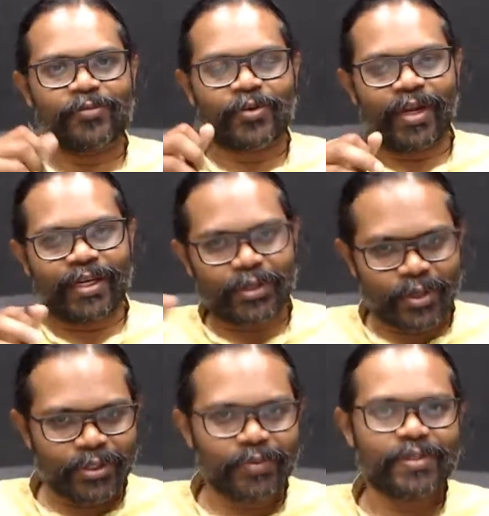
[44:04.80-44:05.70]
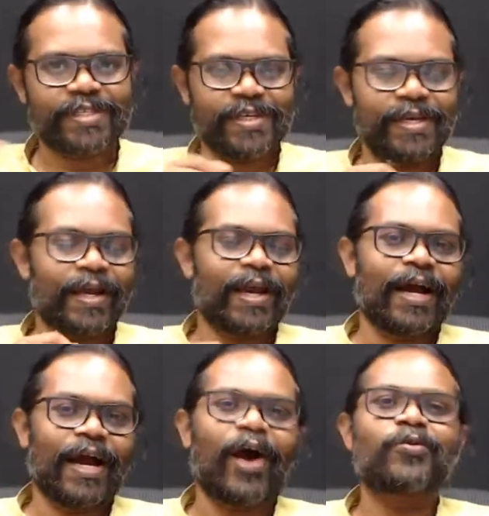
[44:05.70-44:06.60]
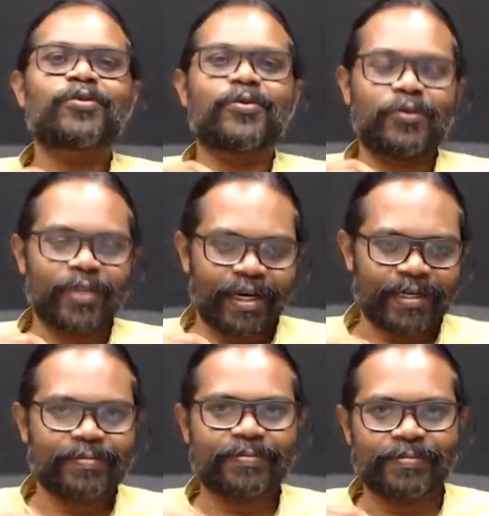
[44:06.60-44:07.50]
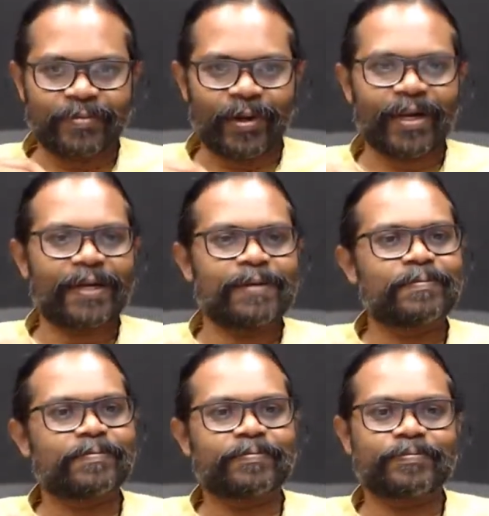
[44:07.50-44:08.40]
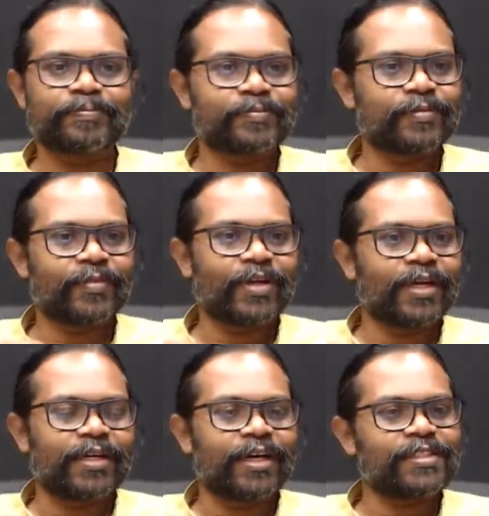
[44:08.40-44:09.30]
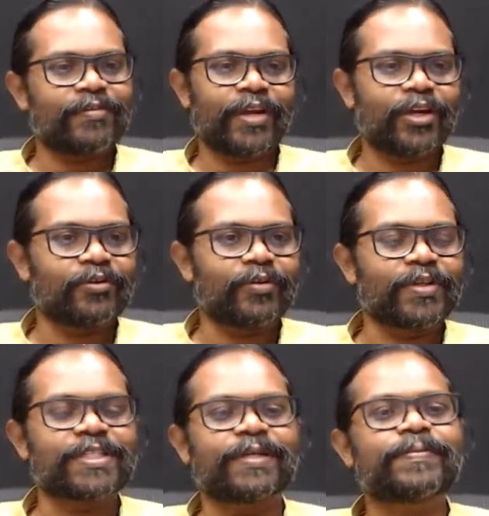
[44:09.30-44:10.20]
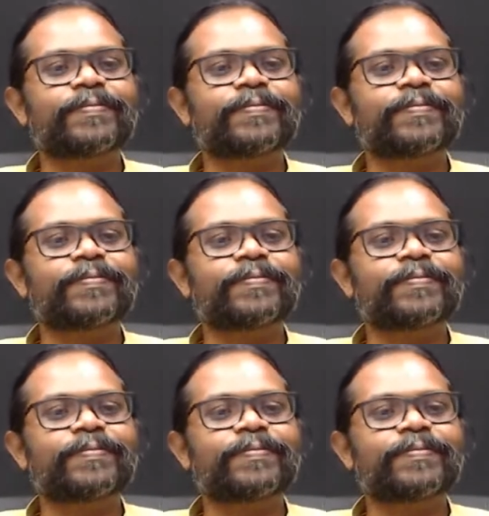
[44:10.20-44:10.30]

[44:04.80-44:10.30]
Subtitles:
So later on you will see how to do that. Alright. That's a very good question.